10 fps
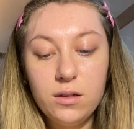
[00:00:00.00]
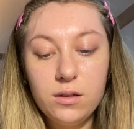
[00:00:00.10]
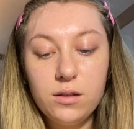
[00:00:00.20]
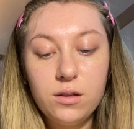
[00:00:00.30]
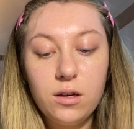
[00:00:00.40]

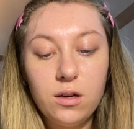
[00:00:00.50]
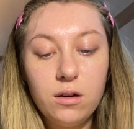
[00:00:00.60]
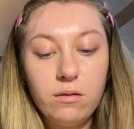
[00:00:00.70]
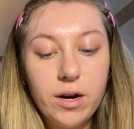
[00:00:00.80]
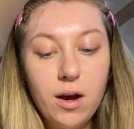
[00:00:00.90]

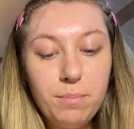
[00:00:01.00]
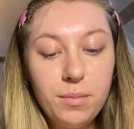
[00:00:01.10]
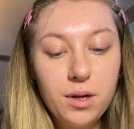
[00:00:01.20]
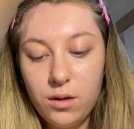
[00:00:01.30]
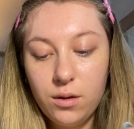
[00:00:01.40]
Stir it up.
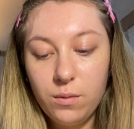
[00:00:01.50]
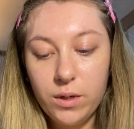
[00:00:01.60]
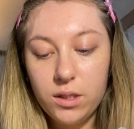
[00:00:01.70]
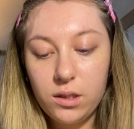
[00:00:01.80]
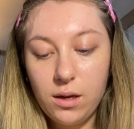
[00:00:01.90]

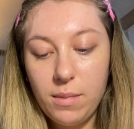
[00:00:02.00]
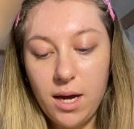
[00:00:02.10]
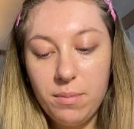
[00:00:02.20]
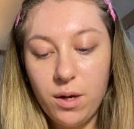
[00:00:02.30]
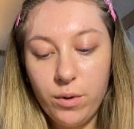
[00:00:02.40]
Once I'm
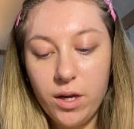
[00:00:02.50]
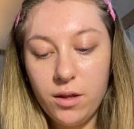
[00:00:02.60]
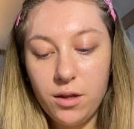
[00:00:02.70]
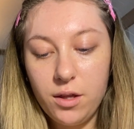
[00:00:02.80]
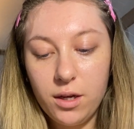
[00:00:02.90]
happy with
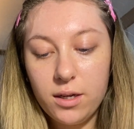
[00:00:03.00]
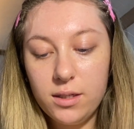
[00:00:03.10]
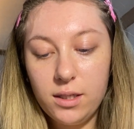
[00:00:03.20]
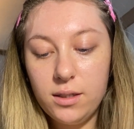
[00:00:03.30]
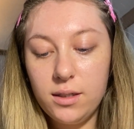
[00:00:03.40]
the
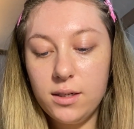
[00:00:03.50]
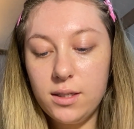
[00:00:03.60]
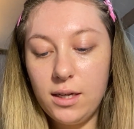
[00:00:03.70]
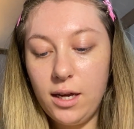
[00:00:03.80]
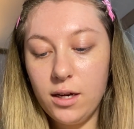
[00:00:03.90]

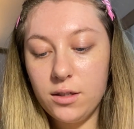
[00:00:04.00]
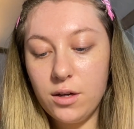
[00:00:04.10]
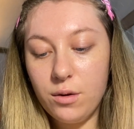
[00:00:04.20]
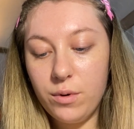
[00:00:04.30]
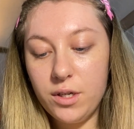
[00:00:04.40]
consistency, because I
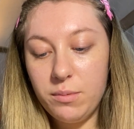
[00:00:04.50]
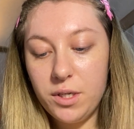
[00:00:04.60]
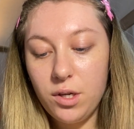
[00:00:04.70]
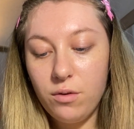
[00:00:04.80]
don't want it to be too